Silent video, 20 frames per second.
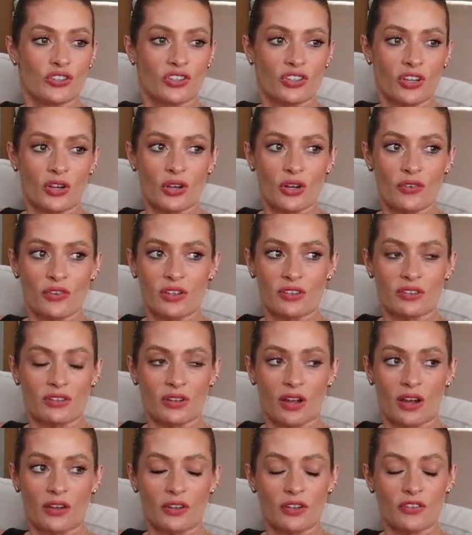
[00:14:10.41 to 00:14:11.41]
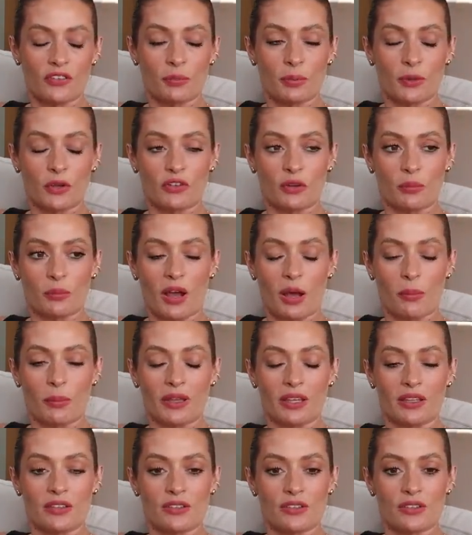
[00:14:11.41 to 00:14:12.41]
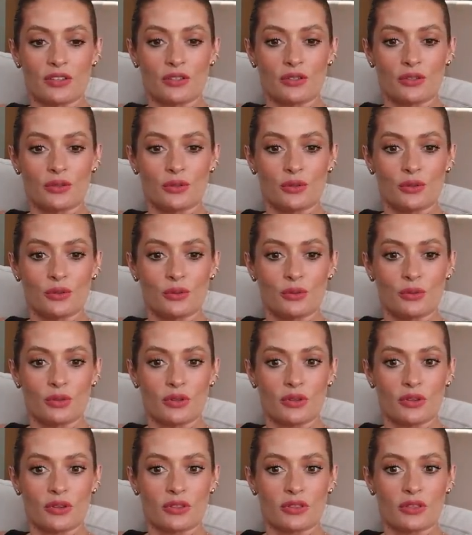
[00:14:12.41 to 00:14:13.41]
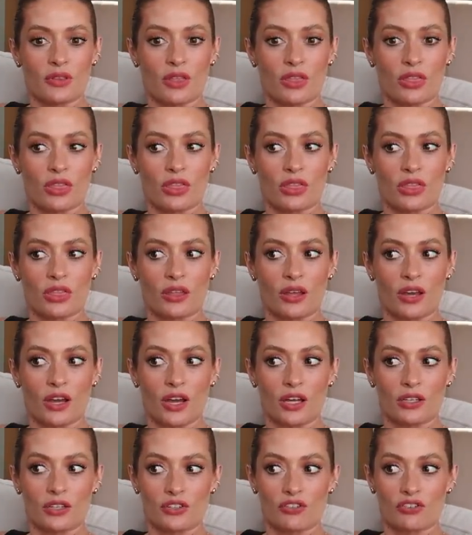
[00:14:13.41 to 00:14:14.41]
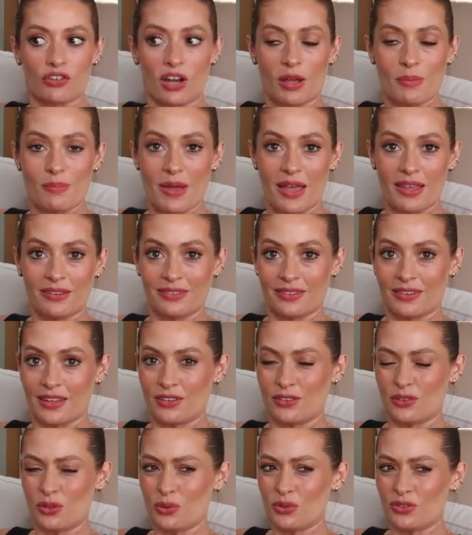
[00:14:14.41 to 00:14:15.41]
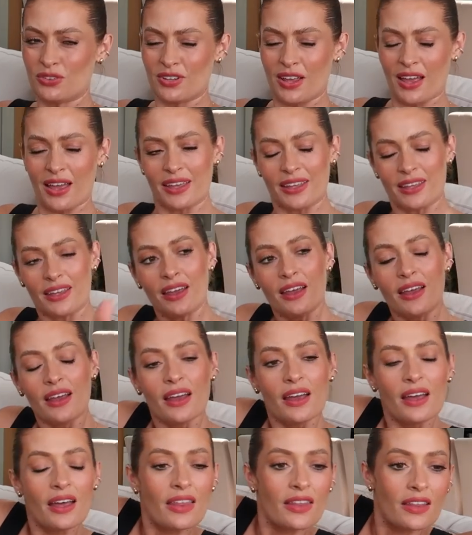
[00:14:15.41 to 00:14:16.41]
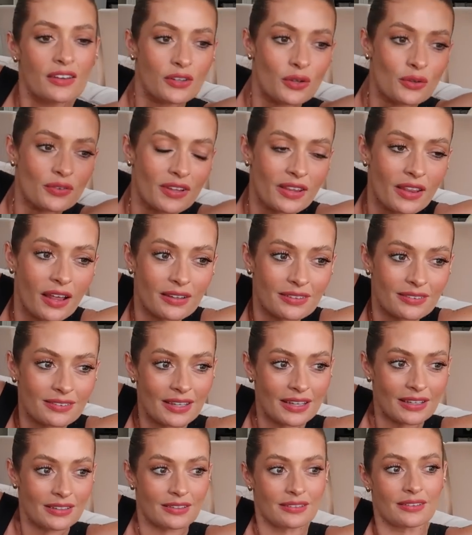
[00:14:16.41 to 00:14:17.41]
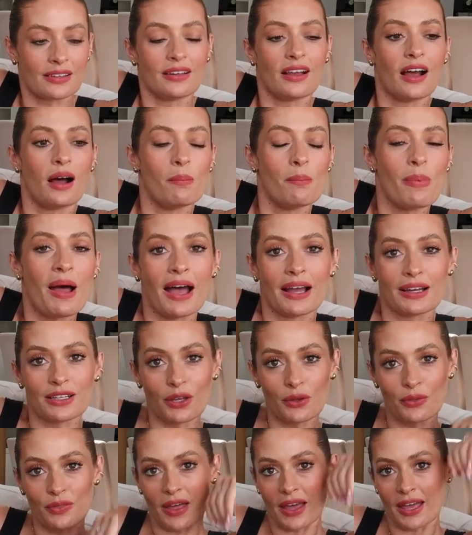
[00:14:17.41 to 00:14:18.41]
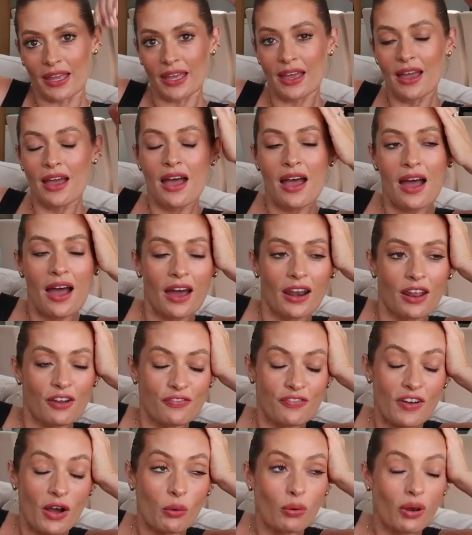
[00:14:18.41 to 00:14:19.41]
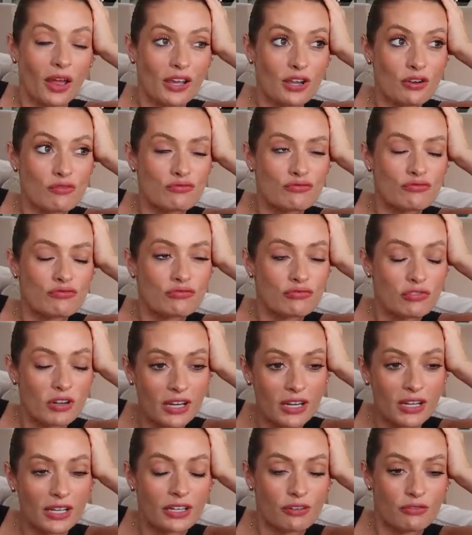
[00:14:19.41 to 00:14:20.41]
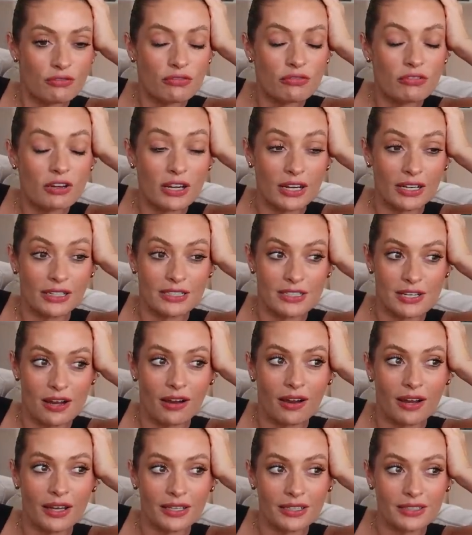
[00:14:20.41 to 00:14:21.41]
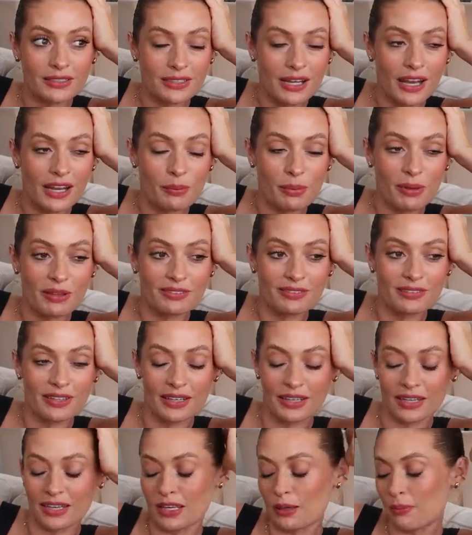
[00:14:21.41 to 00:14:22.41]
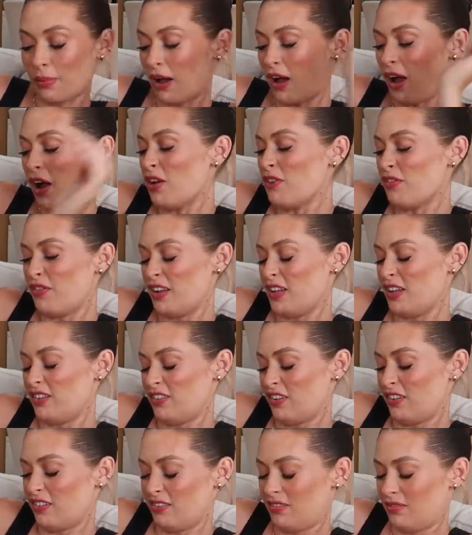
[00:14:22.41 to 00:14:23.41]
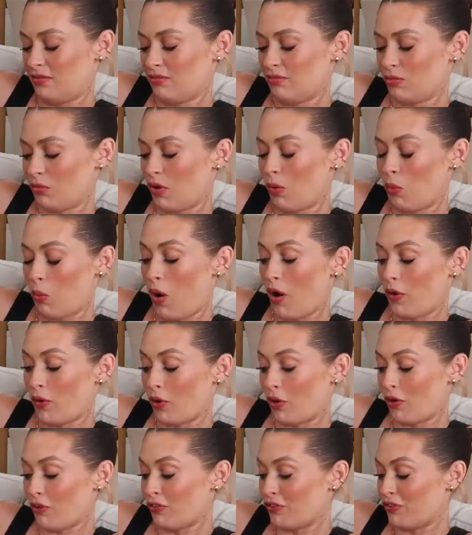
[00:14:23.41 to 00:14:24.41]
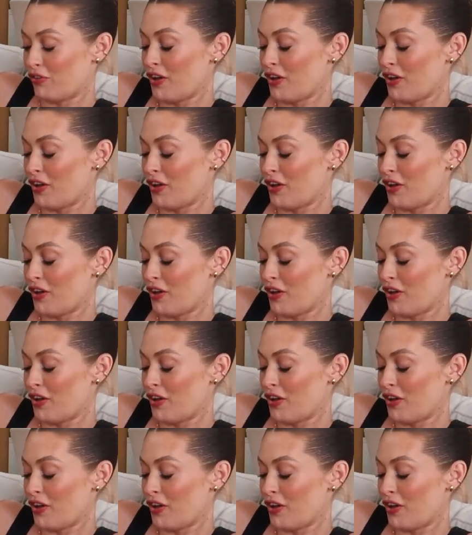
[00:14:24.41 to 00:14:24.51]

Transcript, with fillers: I don't know if it's I don't know if it's because I'm coming into the third trimester. They do say do say like sickness can come back, don't they? And I felt like really, really tired and a bit sicky, but hopefully it's just a one-off.